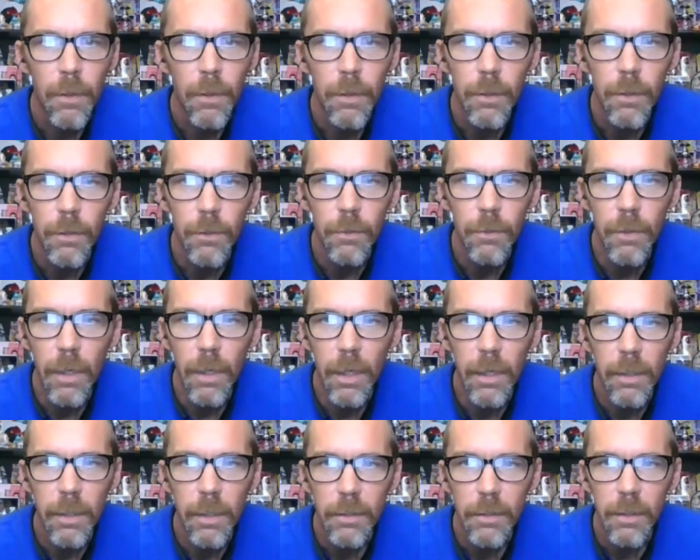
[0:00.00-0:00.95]

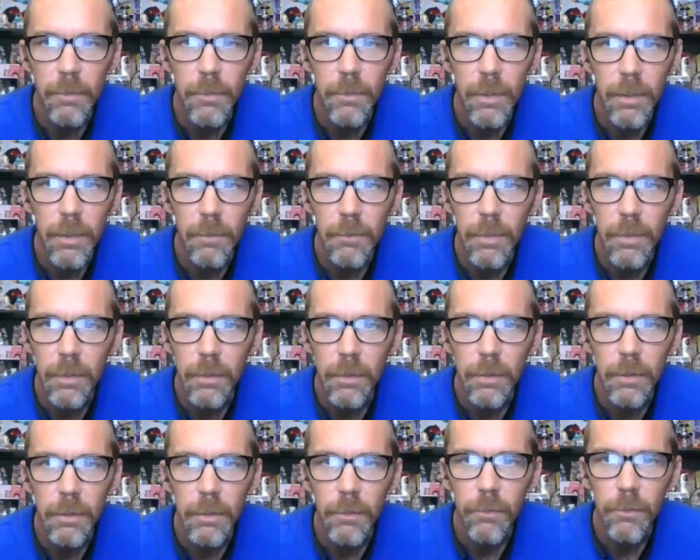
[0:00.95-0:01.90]
UK, same thing, but
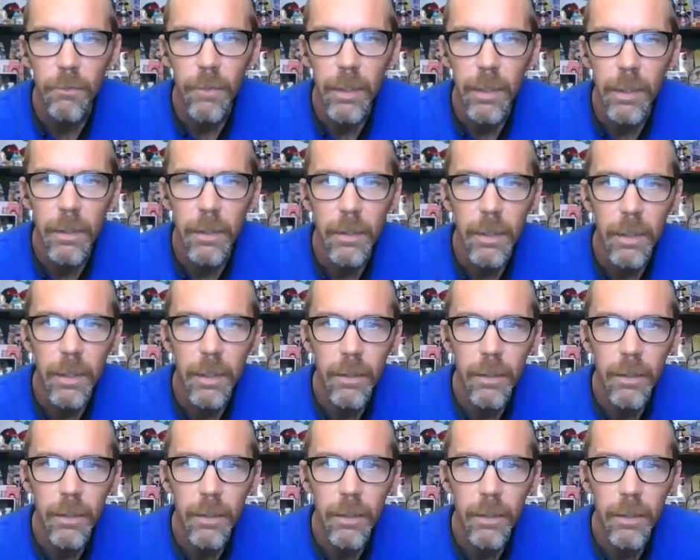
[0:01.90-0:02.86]
raining there